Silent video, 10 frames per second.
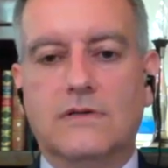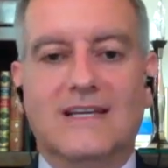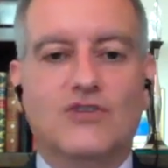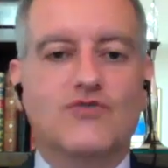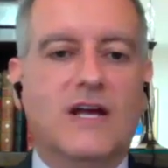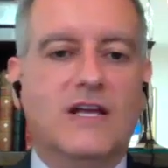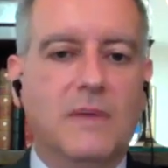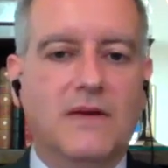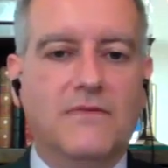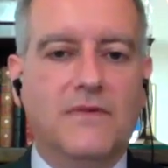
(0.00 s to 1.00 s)
you see
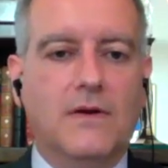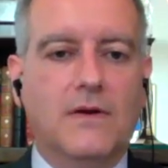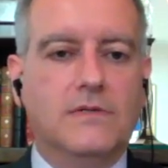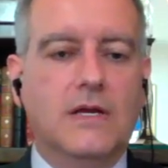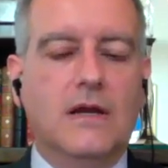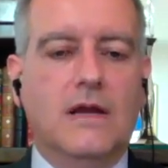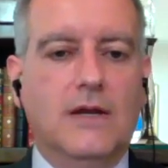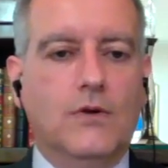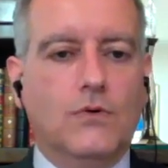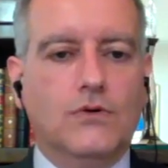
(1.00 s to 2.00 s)
strange bedfellows
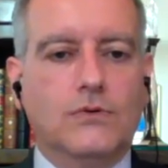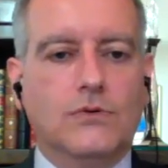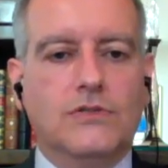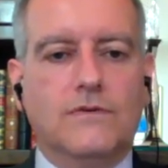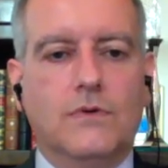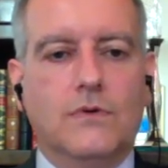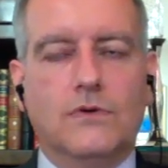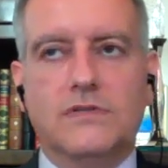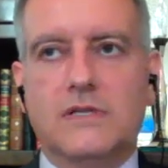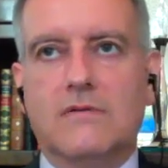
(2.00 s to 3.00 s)
in all sorts of
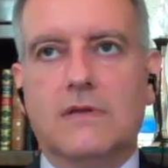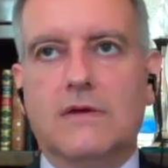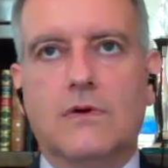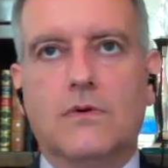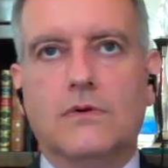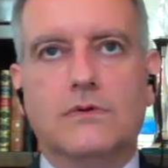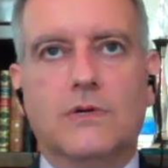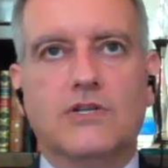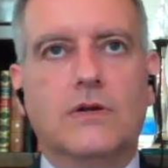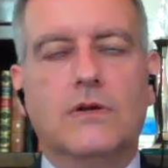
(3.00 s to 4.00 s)
laws. There are laws
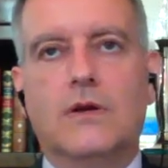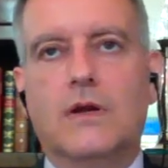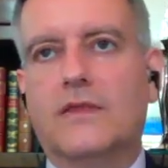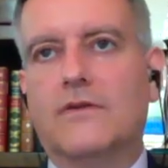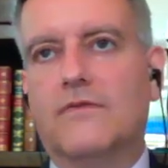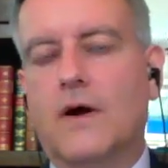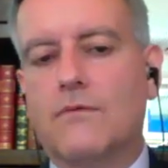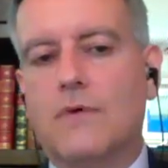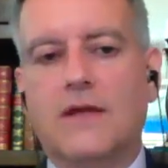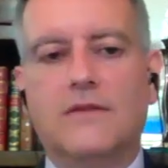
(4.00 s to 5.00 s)
which can unite the
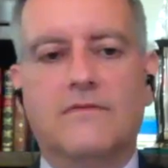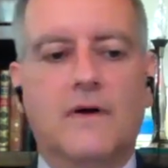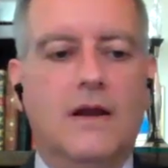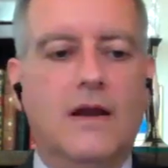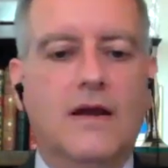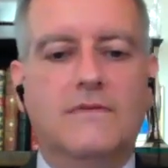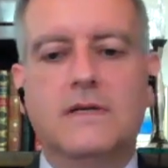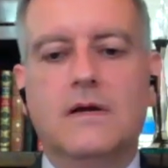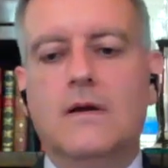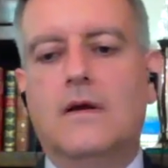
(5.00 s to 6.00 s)
far right, the far
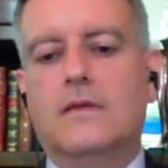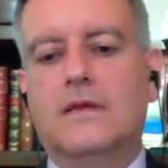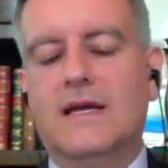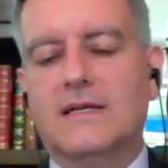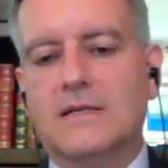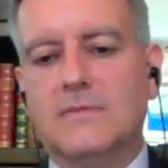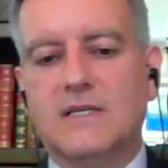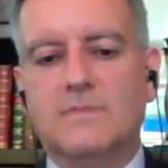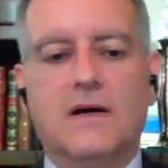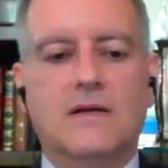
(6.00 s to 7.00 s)
left, the
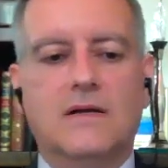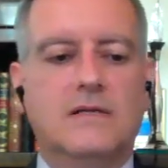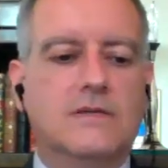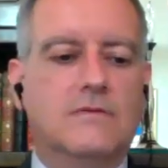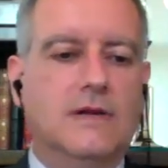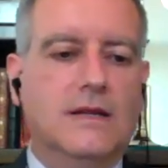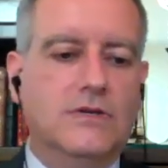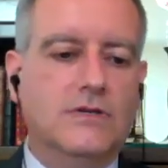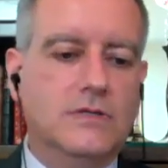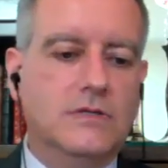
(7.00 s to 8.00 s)
Islamist parties, the
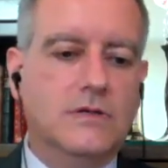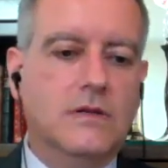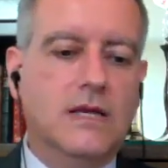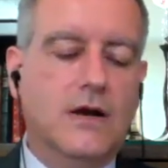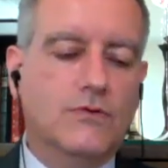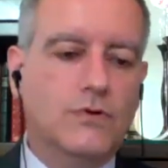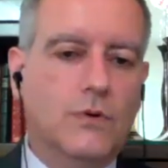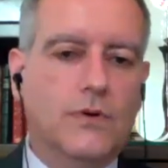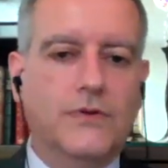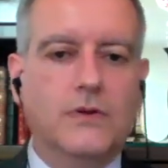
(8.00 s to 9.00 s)
religious, the
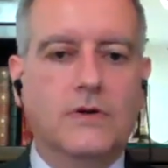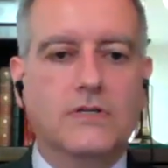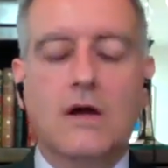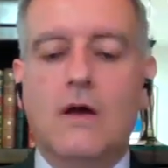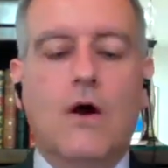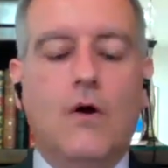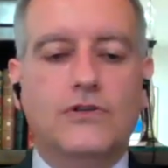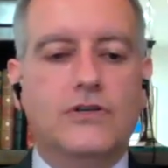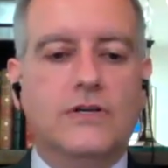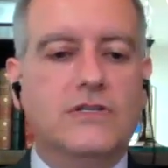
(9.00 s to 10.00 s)
ultra-Orthodox.
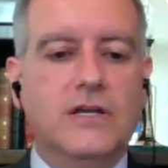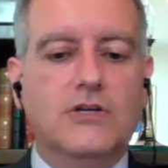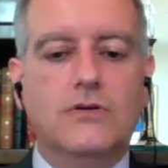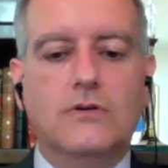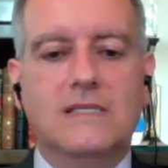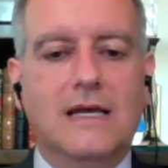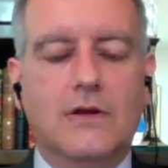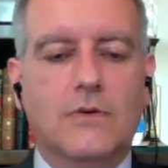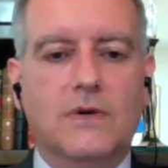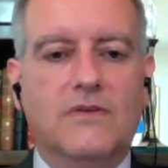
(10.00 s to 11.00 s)
On certain issues, you
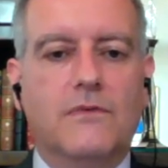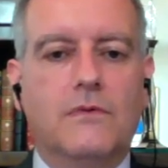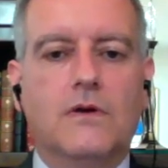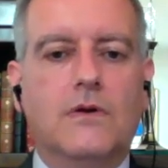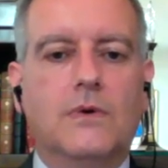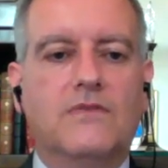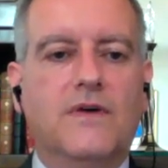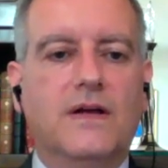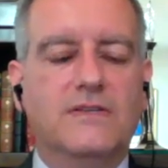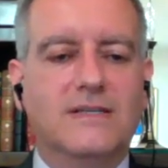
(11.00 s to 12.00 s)
can always
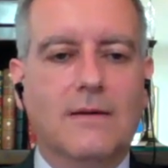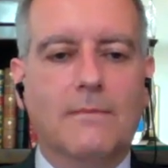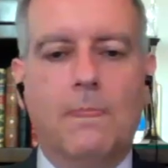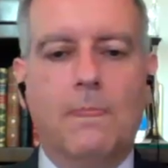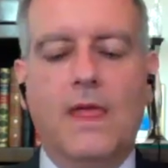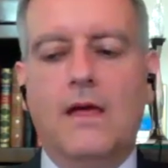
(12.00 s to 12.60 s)
find some